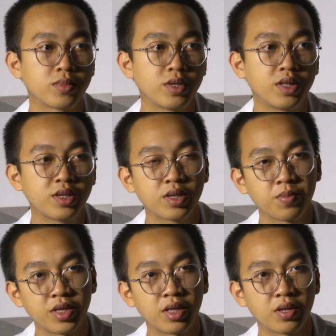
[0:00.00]
it is
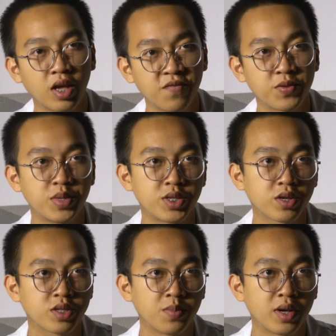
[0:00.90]
something that have to be
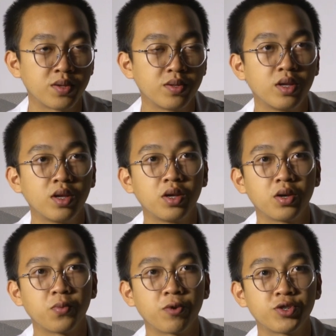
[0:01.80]
talked about,
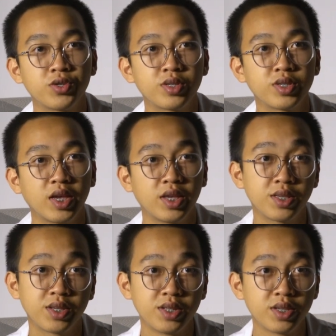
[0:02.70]
which is
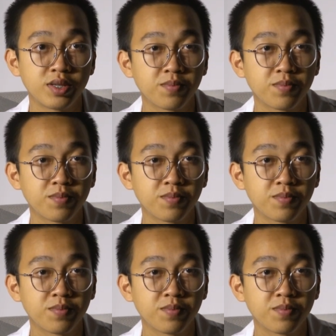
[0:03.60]
STD.